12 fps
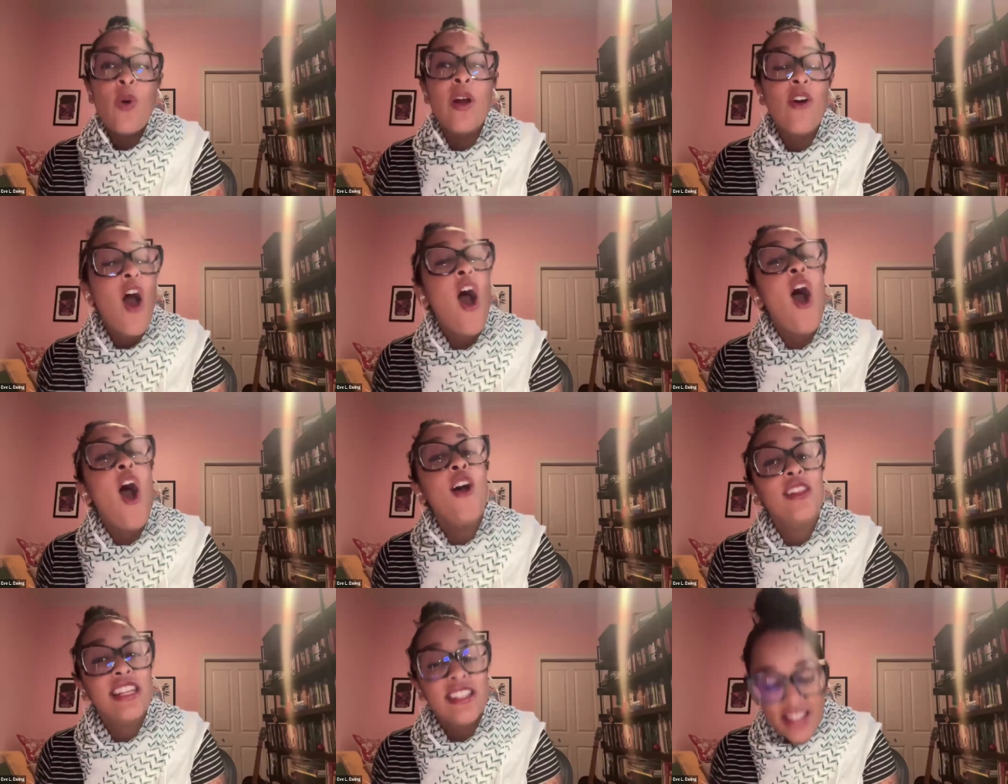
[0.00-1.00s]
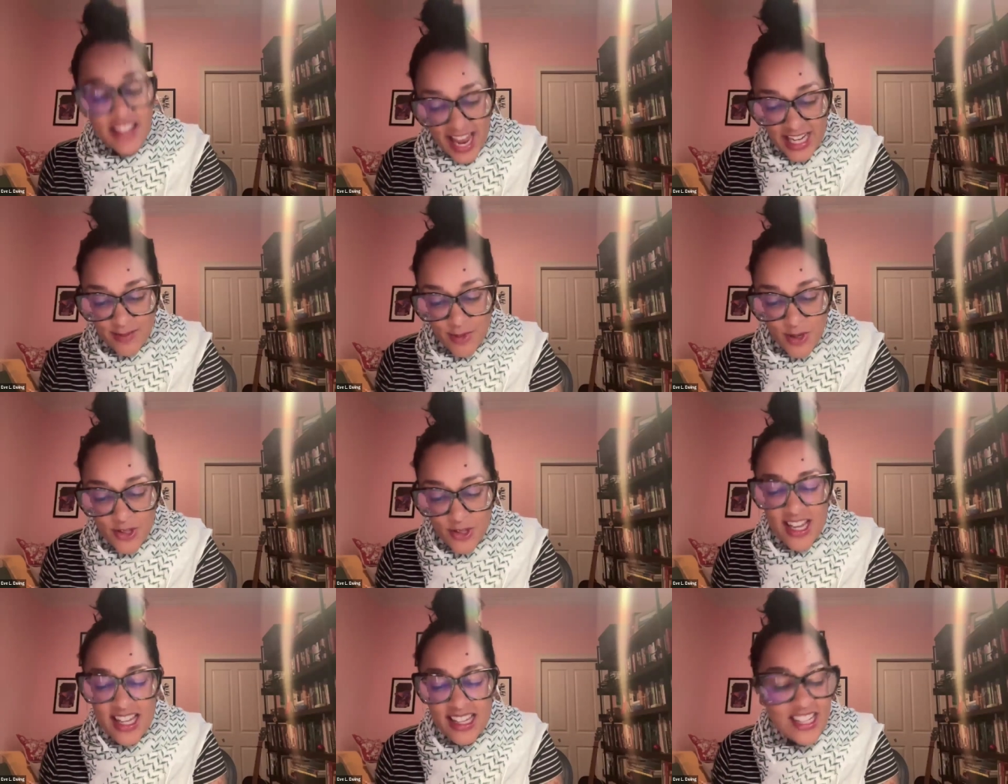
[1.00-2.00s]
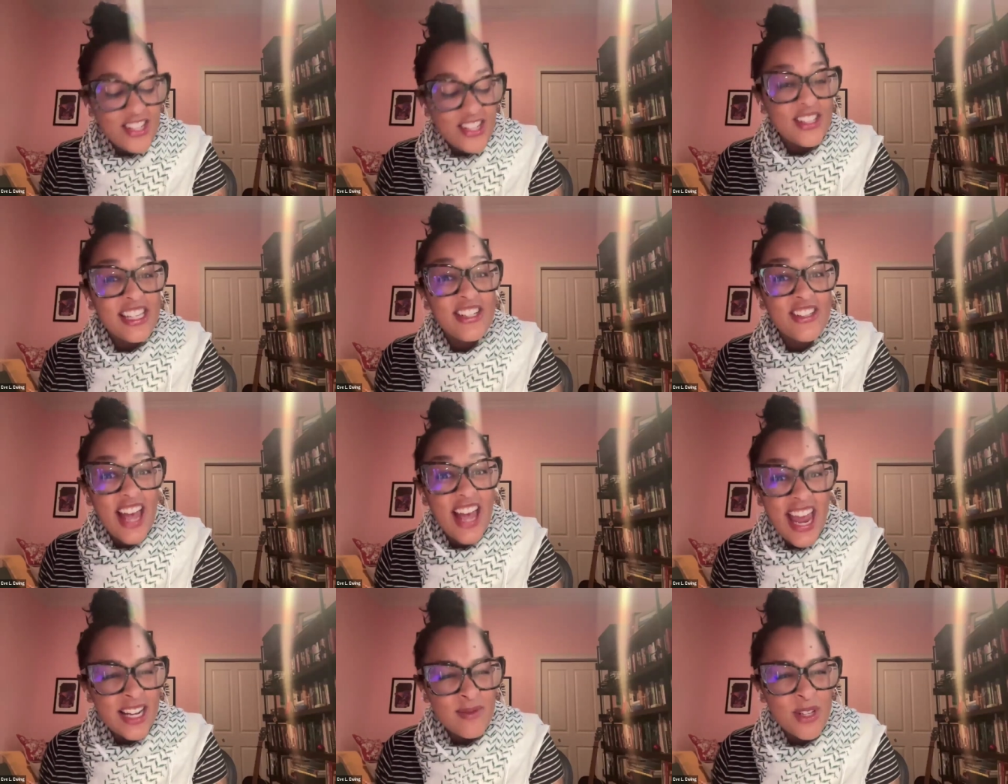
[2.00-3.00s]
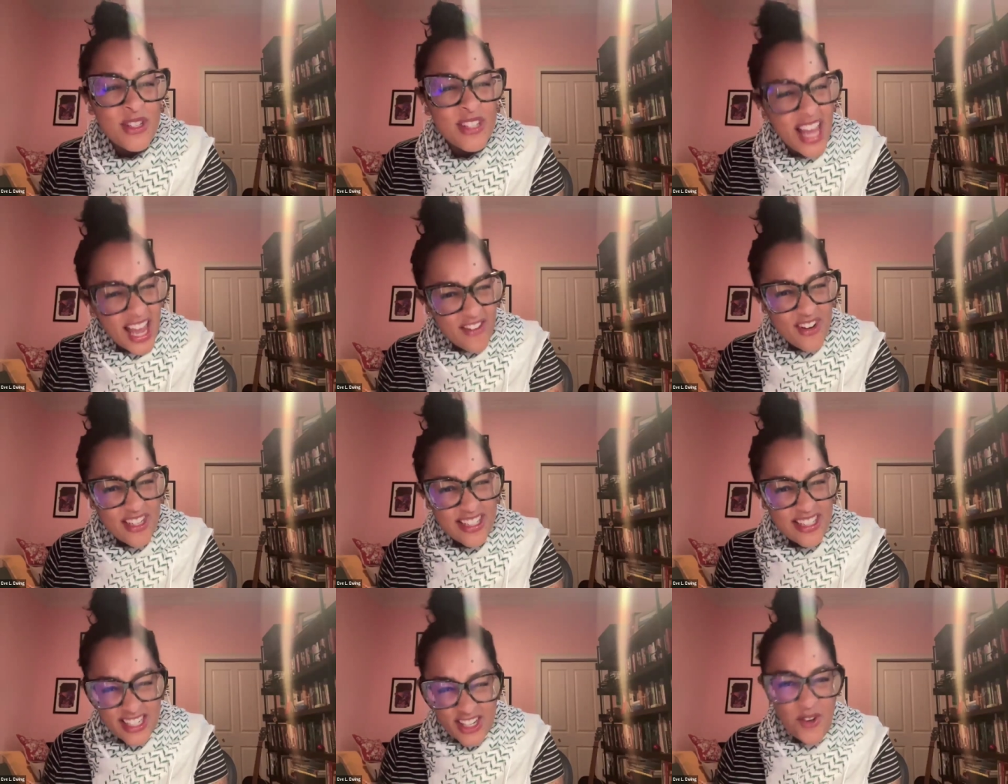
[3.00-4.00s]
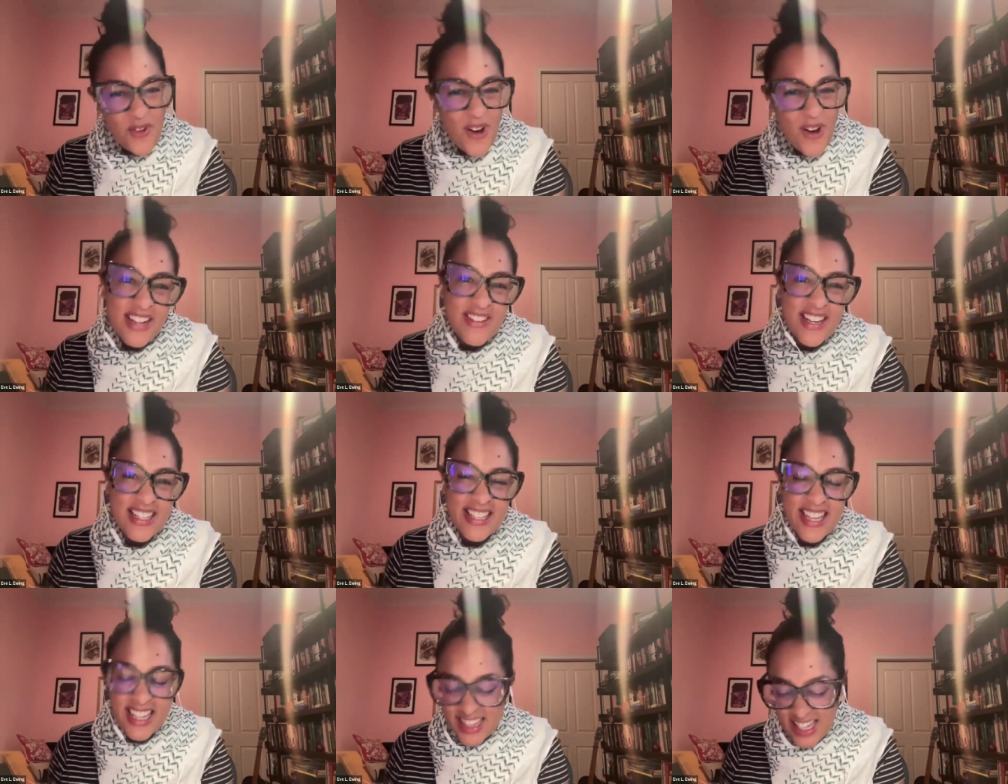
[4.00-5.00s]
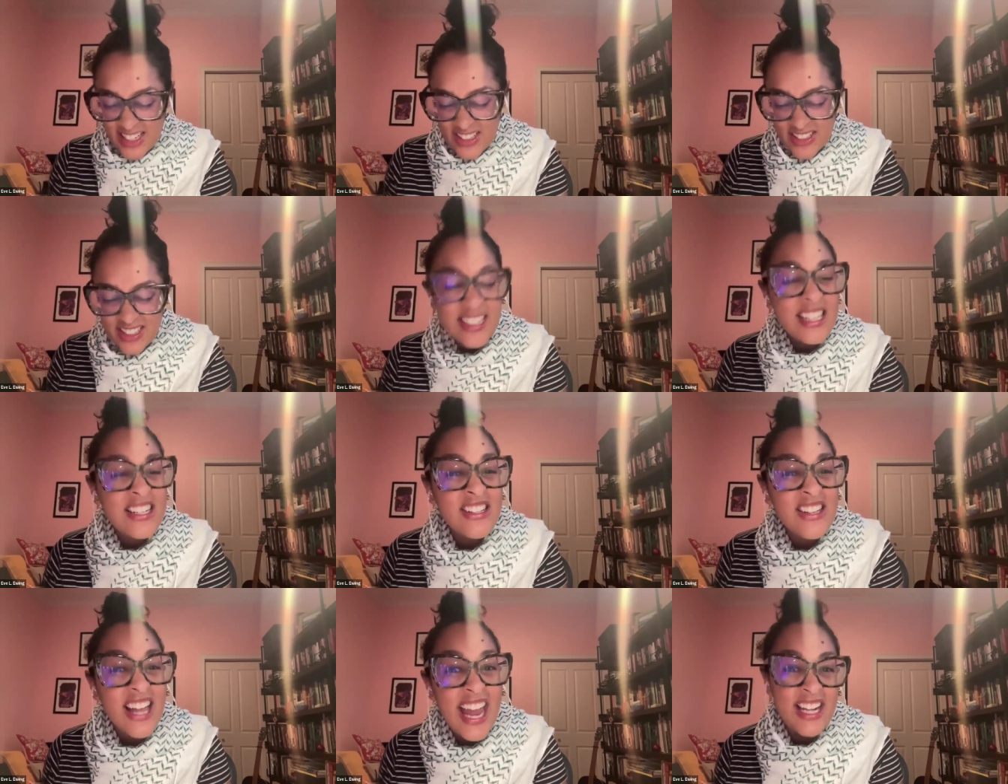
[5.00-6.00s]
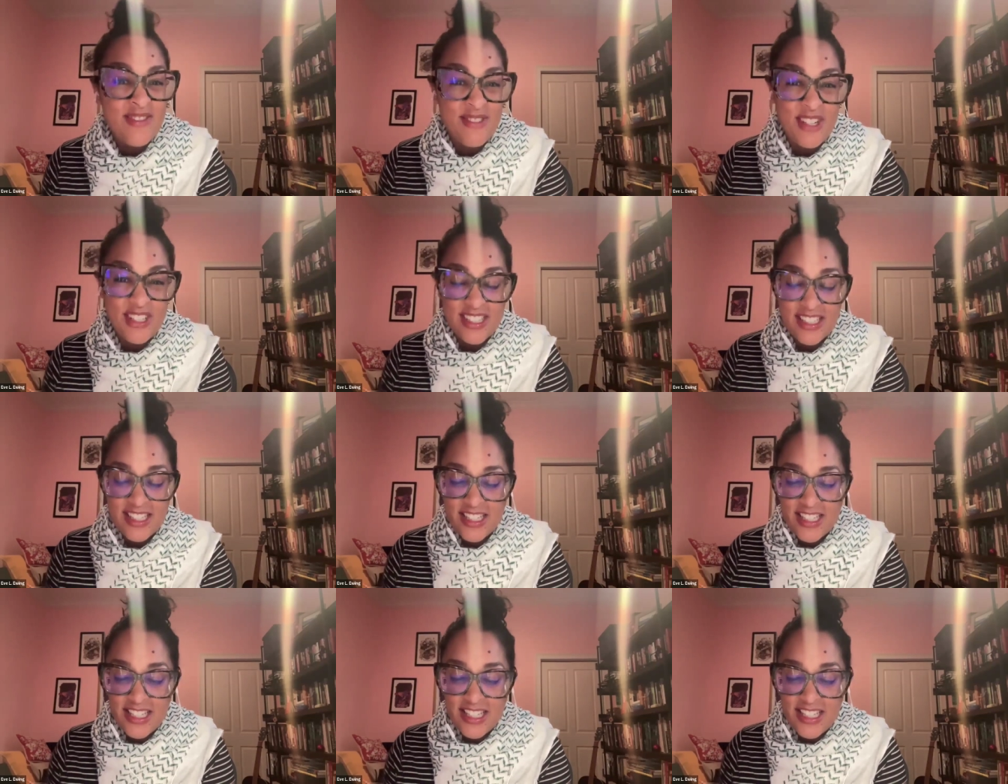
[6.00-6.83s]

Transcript: We're all little animals. Every single one of us, a little animal.